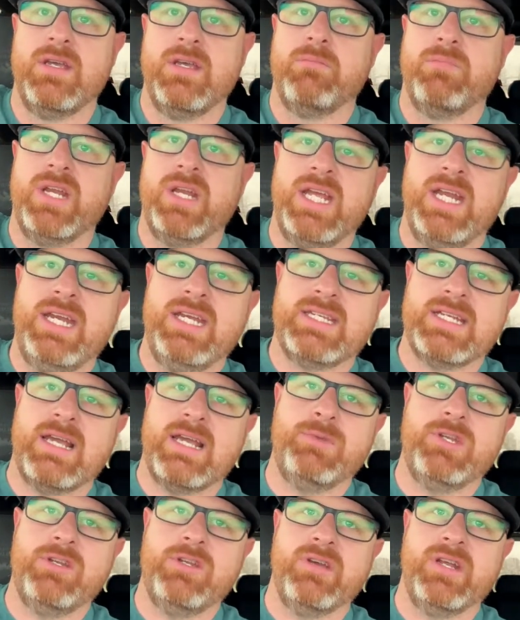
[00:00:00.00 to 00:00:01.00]
But
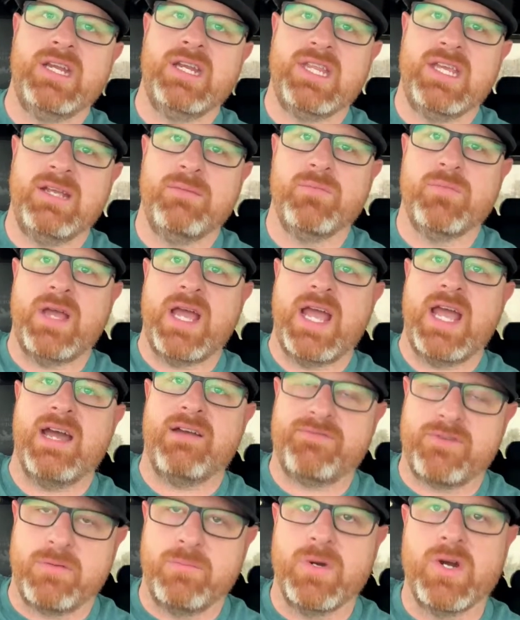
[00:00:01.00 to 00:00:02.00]
anytime you do anything
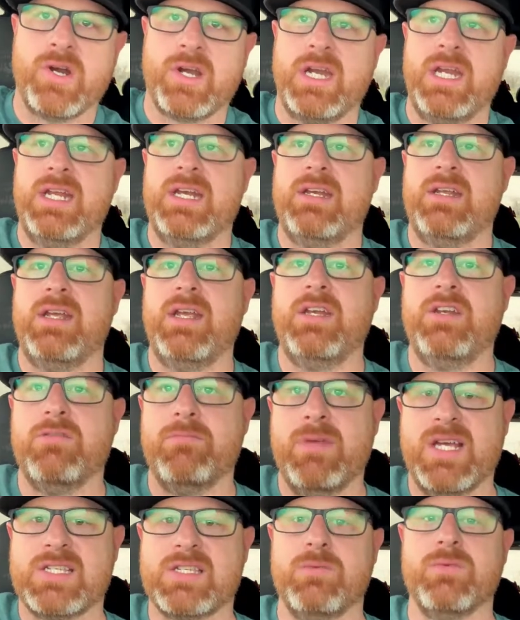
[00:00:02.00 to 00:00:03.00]
aftermarket and you're
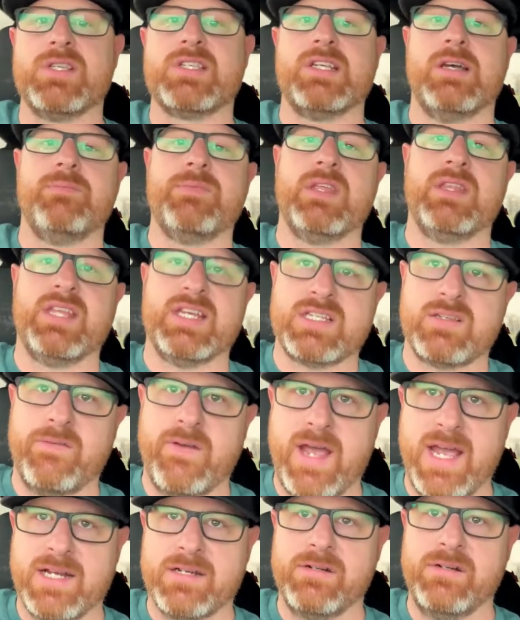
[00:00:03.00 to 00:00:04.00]
messing with something that's
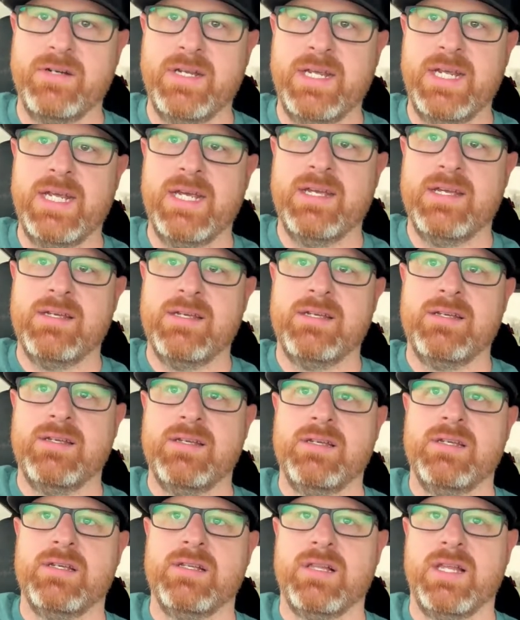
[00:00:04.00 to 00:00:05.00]
factory,
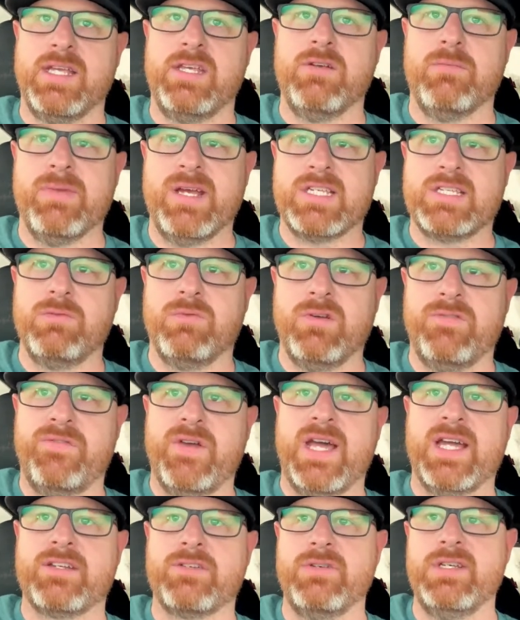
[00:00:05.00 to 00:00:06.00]
like you're messing with
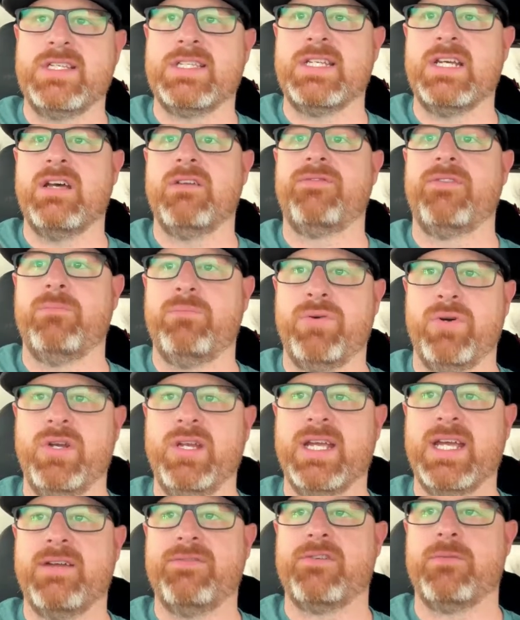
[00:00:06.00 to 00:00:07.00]
factory stuff and
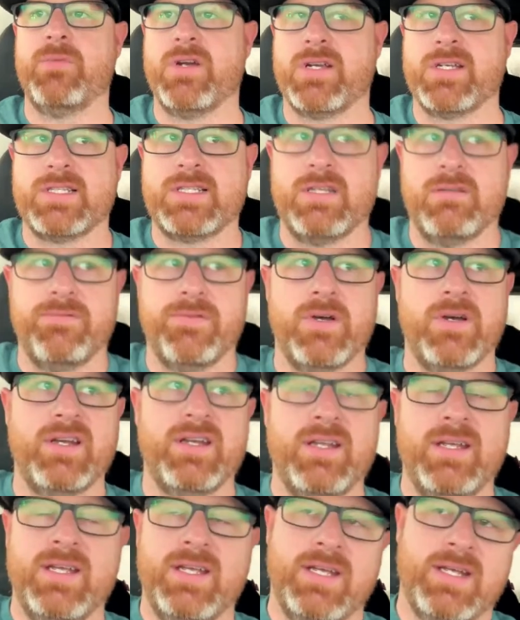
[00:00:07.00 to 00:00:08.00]
putting aftermarket stuff on,
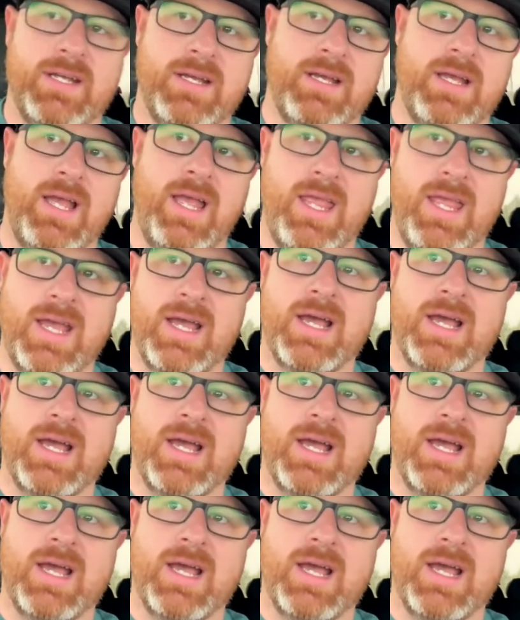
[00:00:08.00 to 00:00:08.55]
I,